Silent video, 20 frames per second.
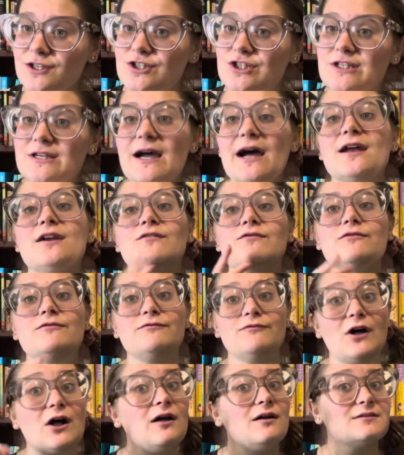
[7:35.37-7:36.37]
she kind of
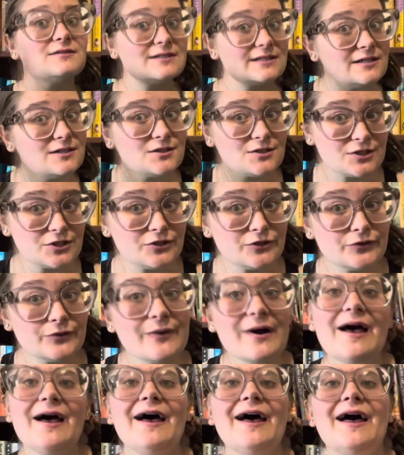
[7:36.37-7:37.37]
falls into
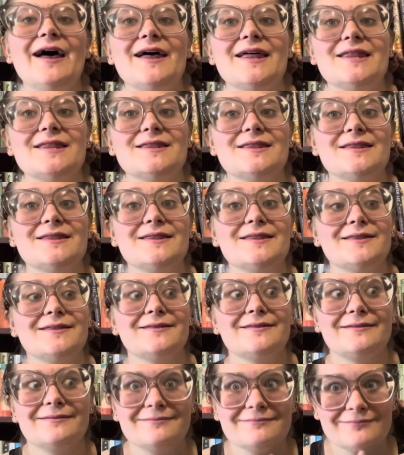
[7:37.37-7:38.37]

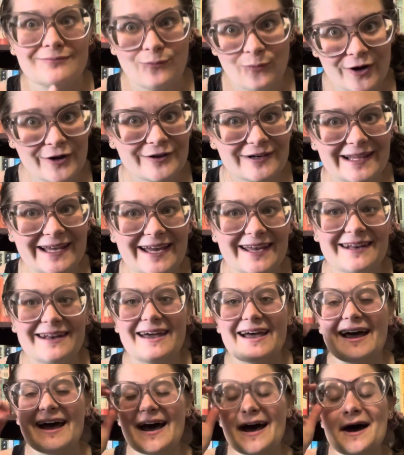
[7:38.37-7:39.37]
Wonderland.
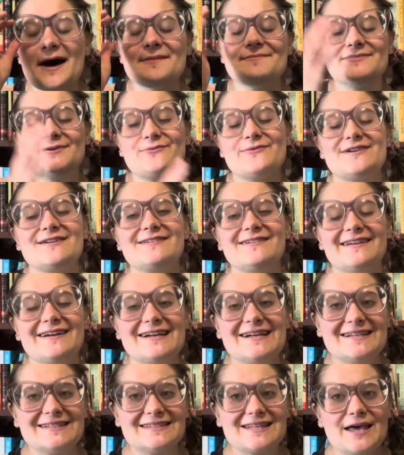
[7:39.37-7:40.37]
But Wonderland
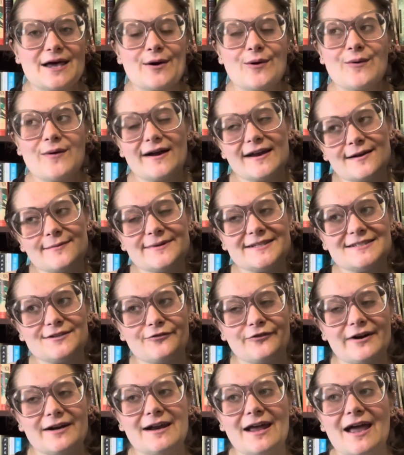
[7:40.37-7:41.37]
is quite a bit
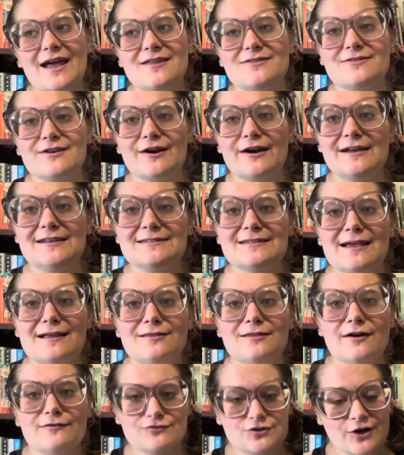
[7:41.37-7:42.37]
different, and there is a
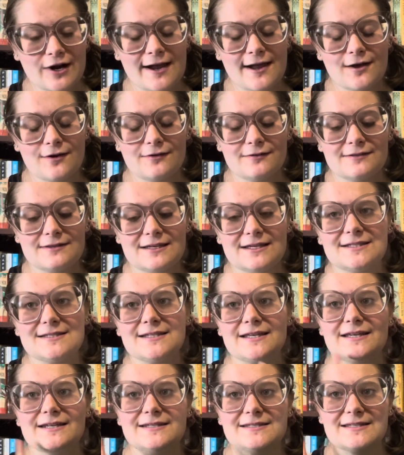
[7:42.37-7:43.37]
love triangle in this.
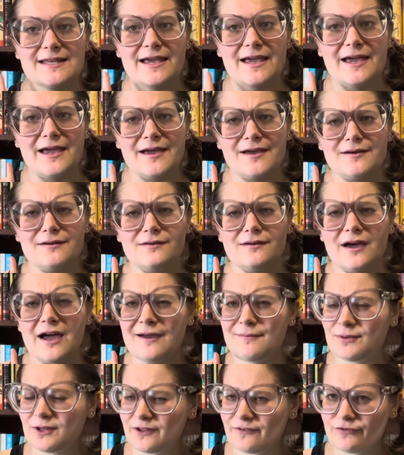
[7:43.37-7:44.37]
It is a, I
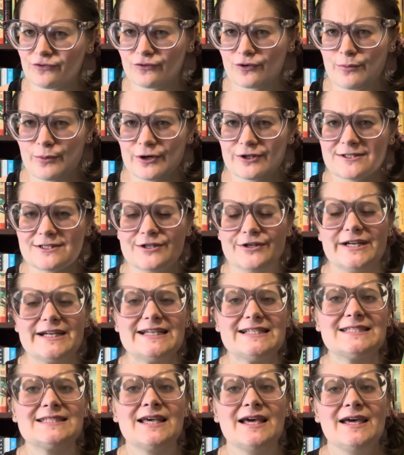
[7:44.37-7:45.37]
believe, 3-book
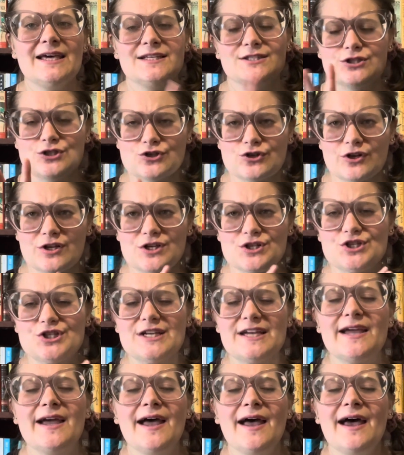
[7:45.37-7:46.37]
series. It's a
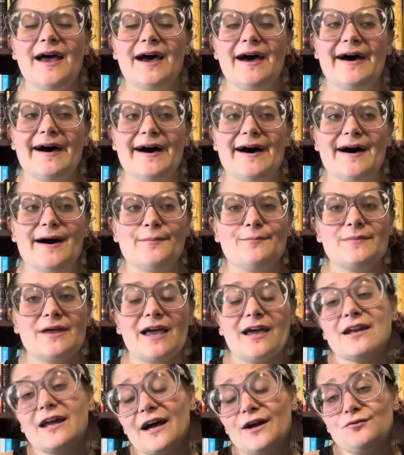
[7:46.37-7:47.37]
trilogy. And
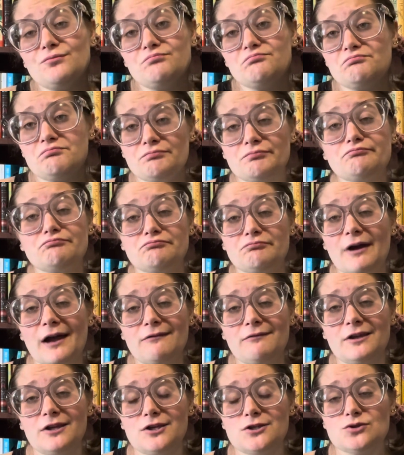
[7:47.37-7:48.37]
I
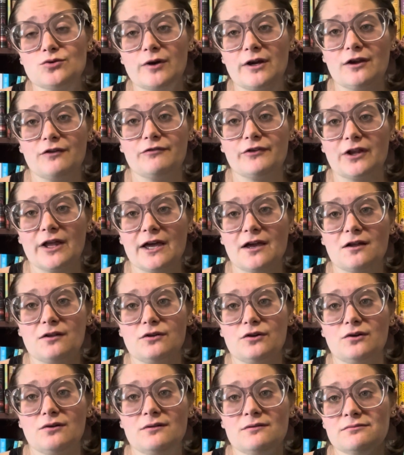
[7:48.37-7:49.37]
really enjoyed it for like a
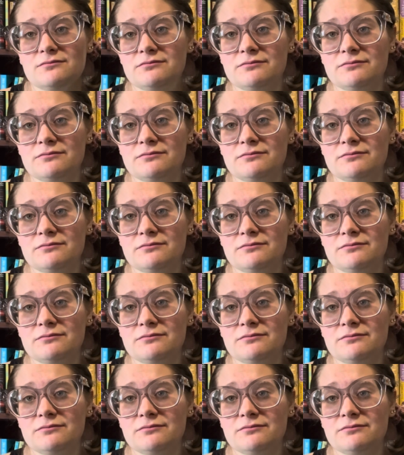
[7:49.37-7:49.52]
little